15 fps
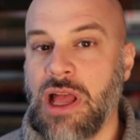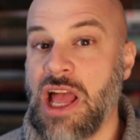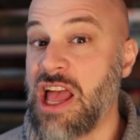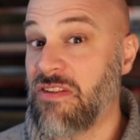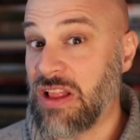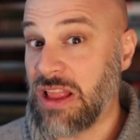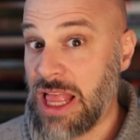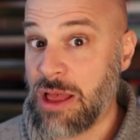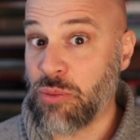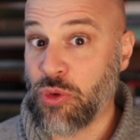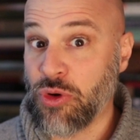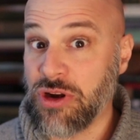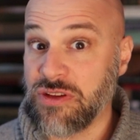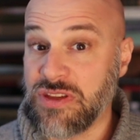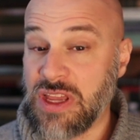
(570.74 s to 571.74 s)
I have a lot
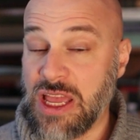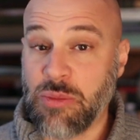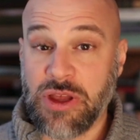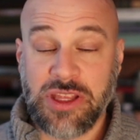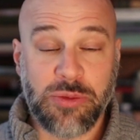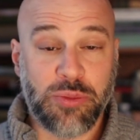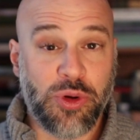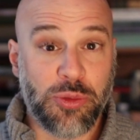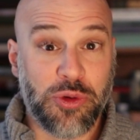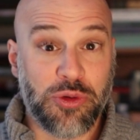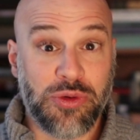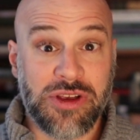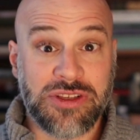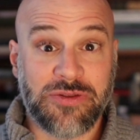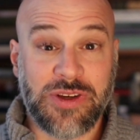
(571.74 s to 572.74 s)
more to say about The Purple
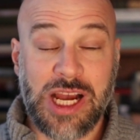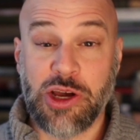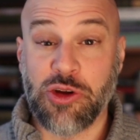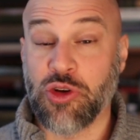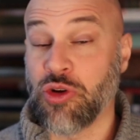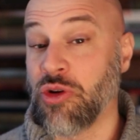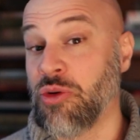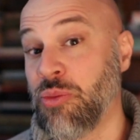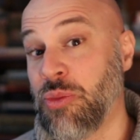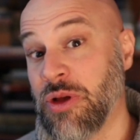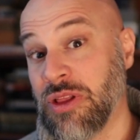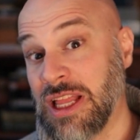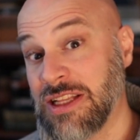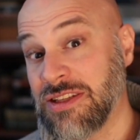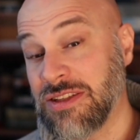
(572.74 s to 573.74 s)
Rose of Cairo, but
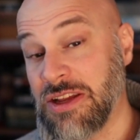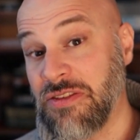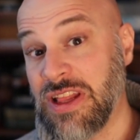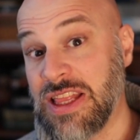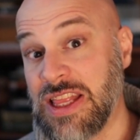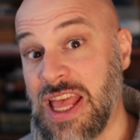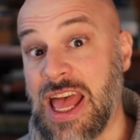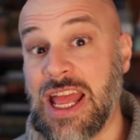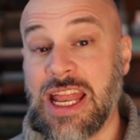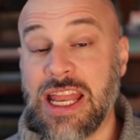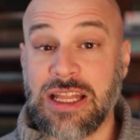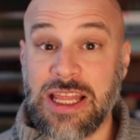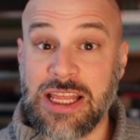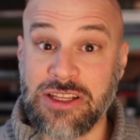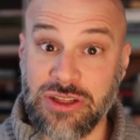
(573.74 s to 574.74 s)
let's leave it at that
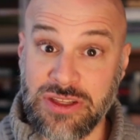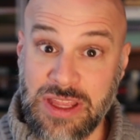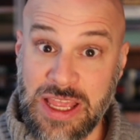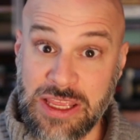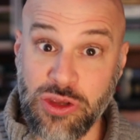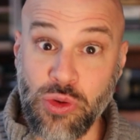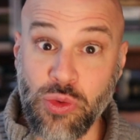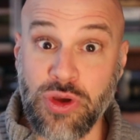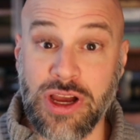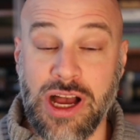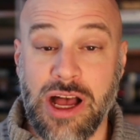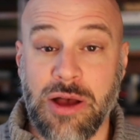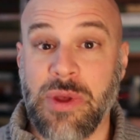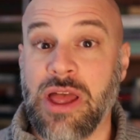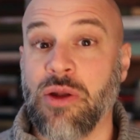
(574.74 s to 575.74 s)
and let, let you
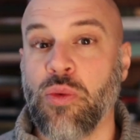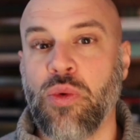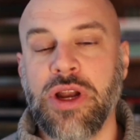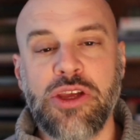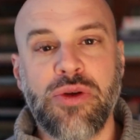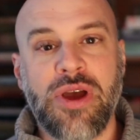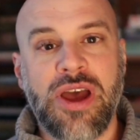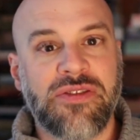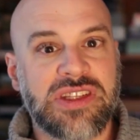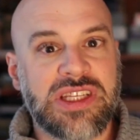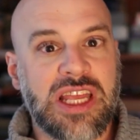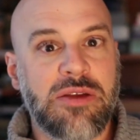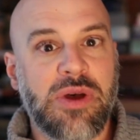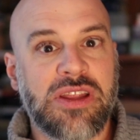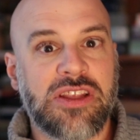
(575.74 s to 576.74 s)
comment. What do you have to
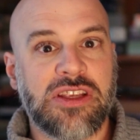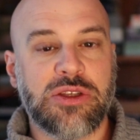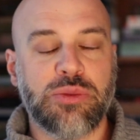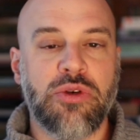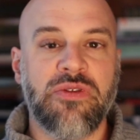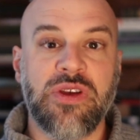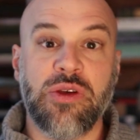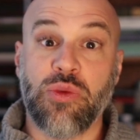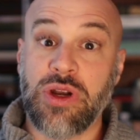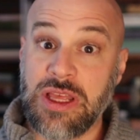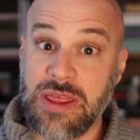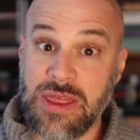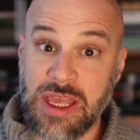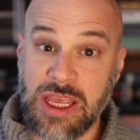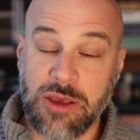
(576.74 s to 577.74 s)
say about this movie? What do you
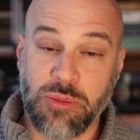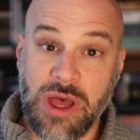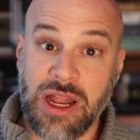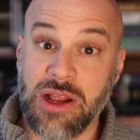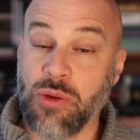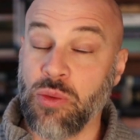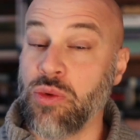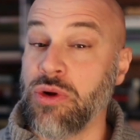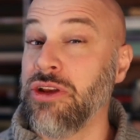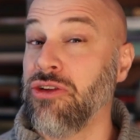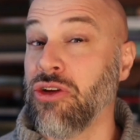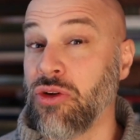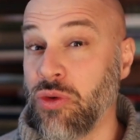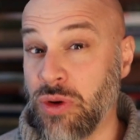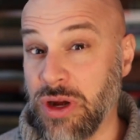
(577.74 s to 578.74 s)
think about it? What are
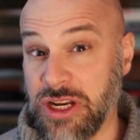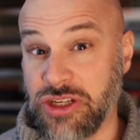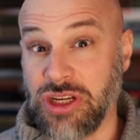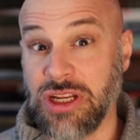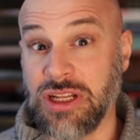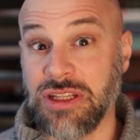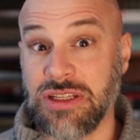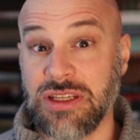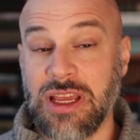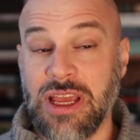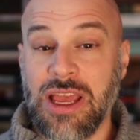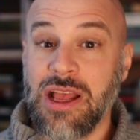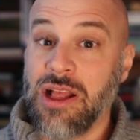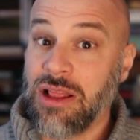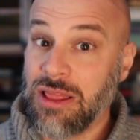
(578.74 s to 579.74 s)
your questions?
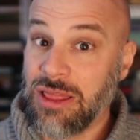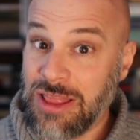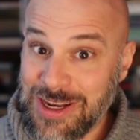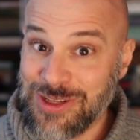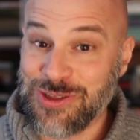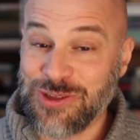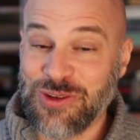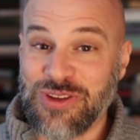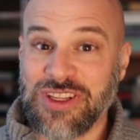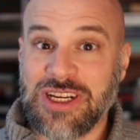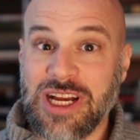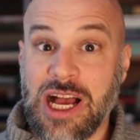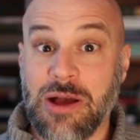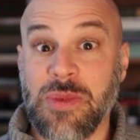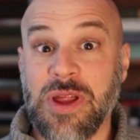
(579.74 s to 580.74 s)
Let us know in the
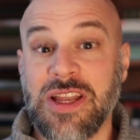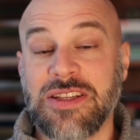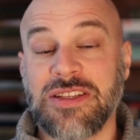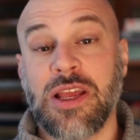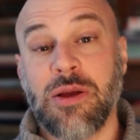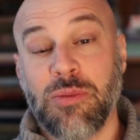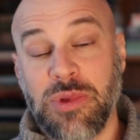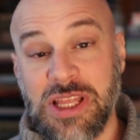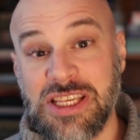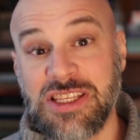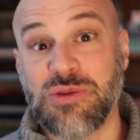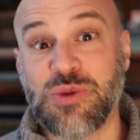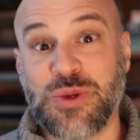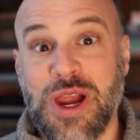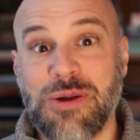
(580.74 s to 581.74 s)
comments. Please
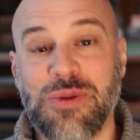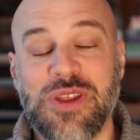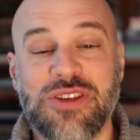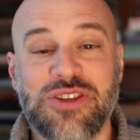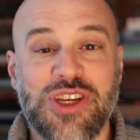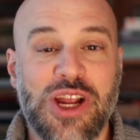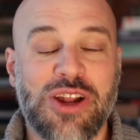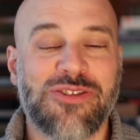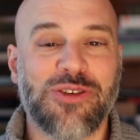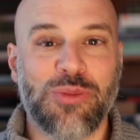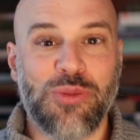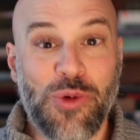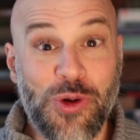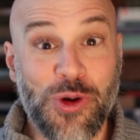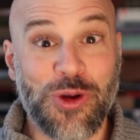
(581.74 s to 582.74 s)
subscribe to this channel for
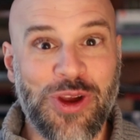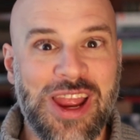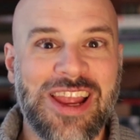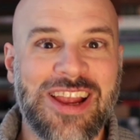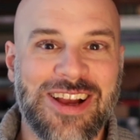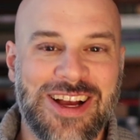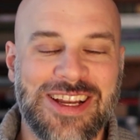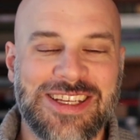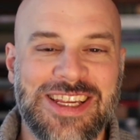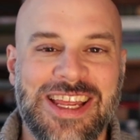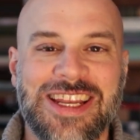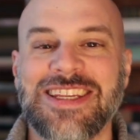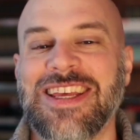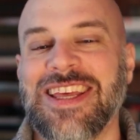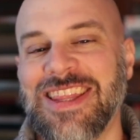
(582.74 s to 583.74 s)
more great
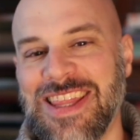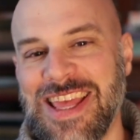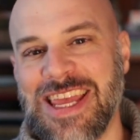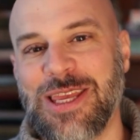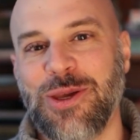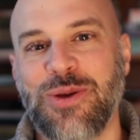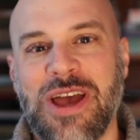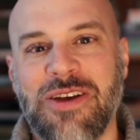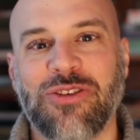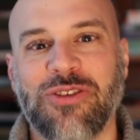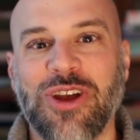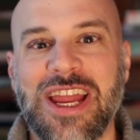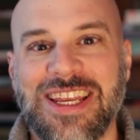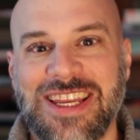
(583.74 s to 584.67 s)
content. Thank you. Have a great